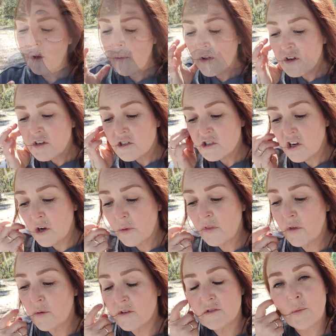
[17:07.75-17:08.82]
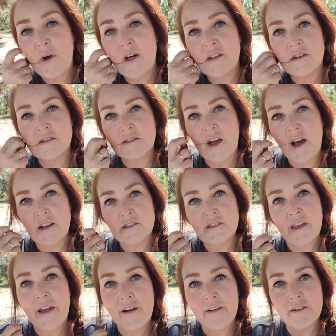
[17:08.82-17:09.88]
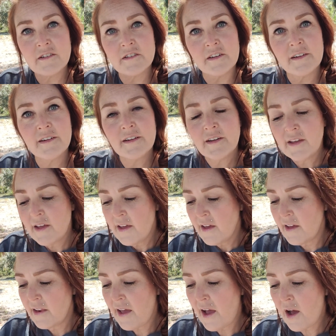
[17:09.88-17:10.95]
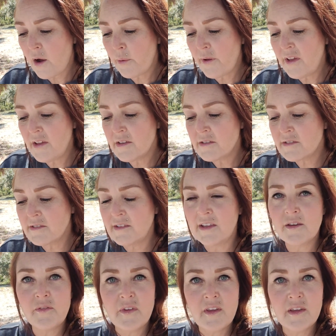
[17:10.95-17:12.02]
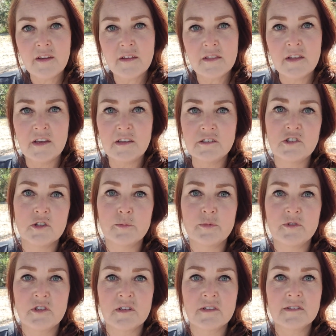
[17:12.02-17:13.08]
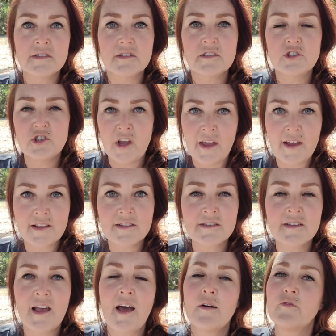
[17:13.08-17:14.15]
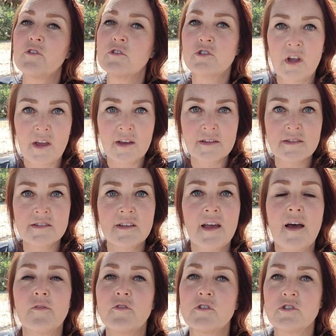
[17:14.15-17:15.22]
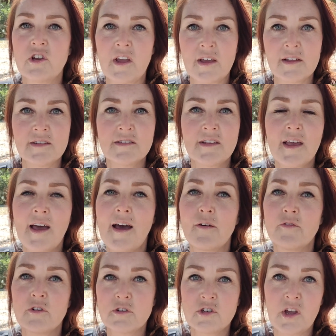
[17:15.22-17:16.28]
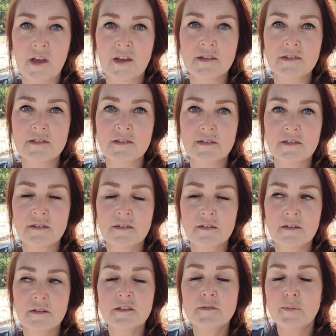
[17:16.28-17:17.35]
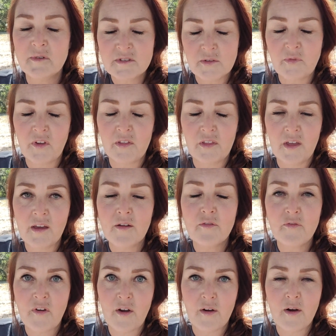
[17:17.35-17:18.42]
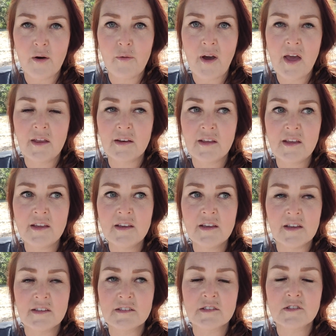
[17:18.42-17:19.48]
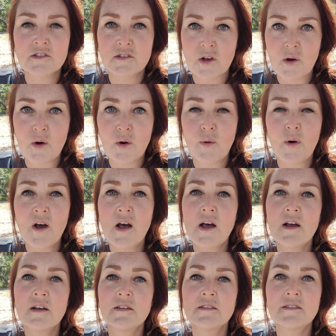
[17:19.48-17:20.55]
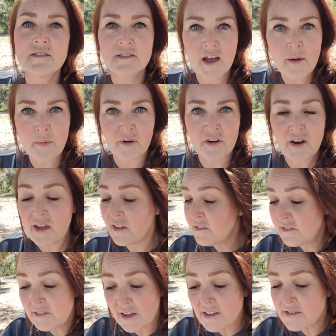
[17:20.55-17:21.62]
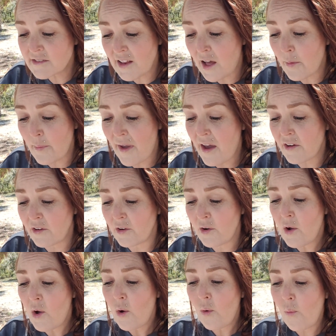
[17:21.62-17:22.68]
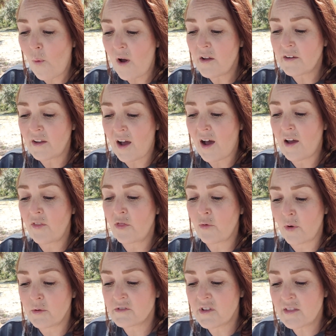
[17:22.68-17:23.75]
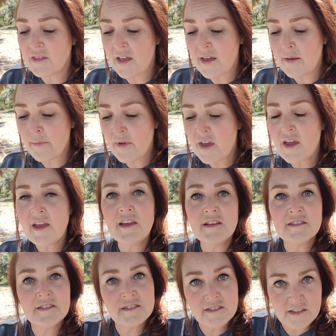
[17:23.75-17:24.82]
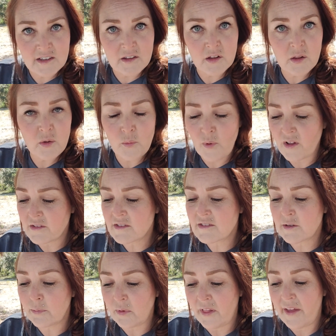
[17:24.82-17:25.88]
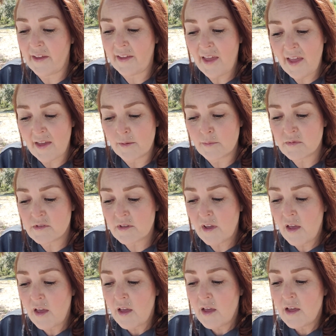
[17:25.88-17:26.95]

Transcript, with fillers: What I wanted to share with you as well is God's character and how he is giving the Egyptians chance after chance after chance after chance, specifically Pharaoh. And he is so stubborn. It does not matter what God throws at them, he still wants to play games.